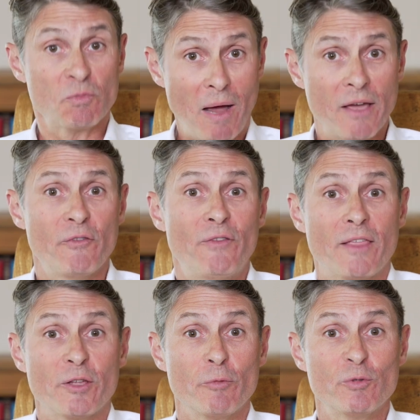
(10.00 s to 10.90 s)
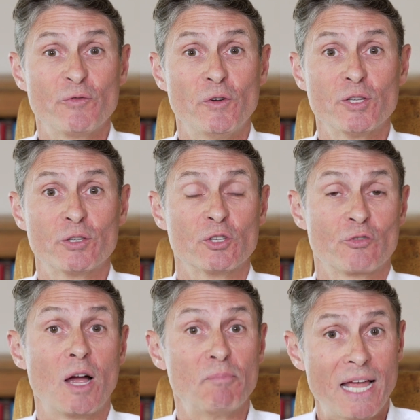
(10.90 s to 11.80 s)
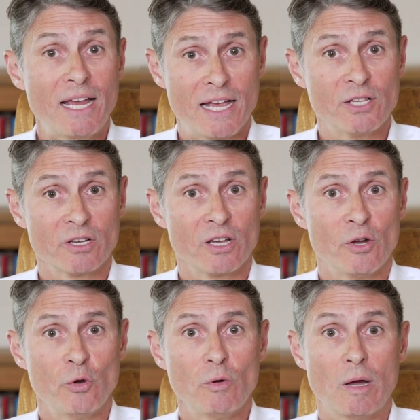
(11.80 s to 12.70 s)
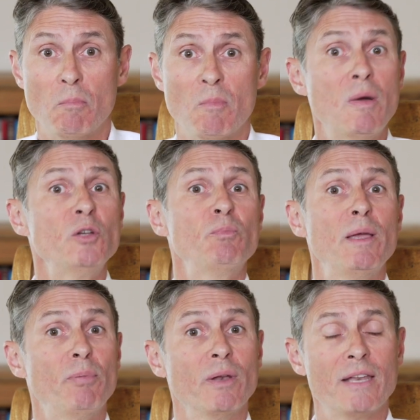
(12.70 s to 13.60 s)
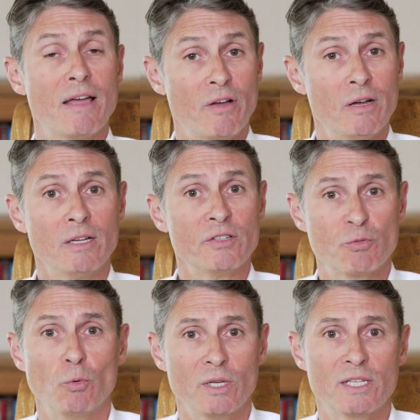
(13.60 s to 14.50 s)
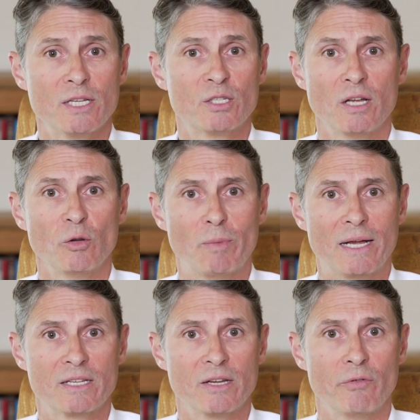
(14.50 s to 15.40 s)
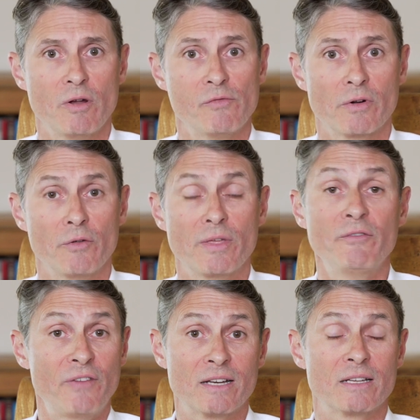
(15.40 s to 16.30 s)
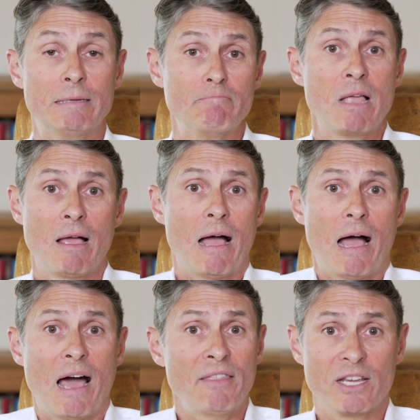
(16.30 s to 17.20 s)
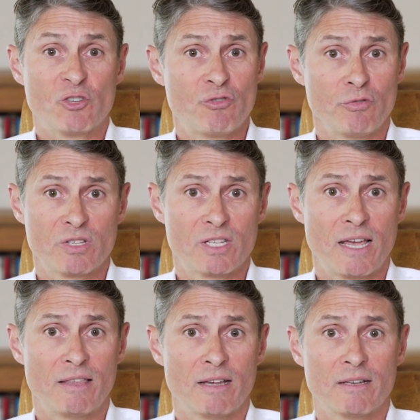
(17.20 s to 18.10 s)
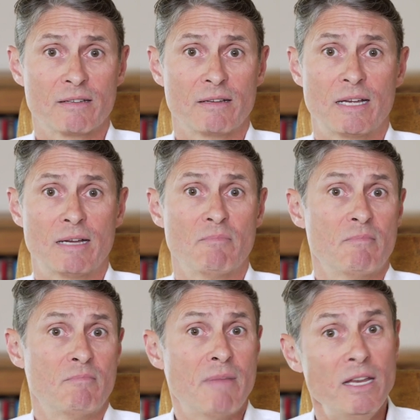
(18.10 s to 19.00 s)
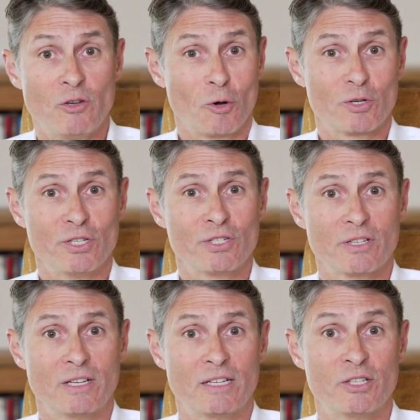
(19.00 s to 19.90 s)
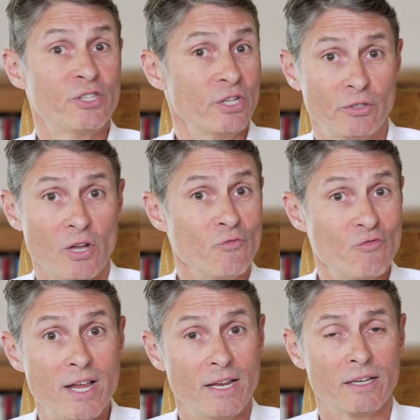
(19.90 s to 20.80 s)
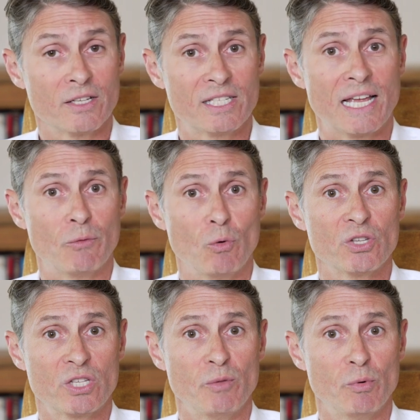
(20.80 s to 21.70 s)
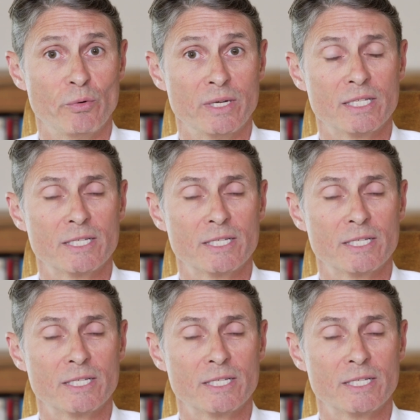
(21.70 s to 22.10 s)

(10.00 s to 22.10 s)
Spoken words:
despite the fact that it was first described decades ago, most people had never heard of small intestinal bacterial overgrowth. In fact, I think it's true to say that many doctors still don't really understand what SIBO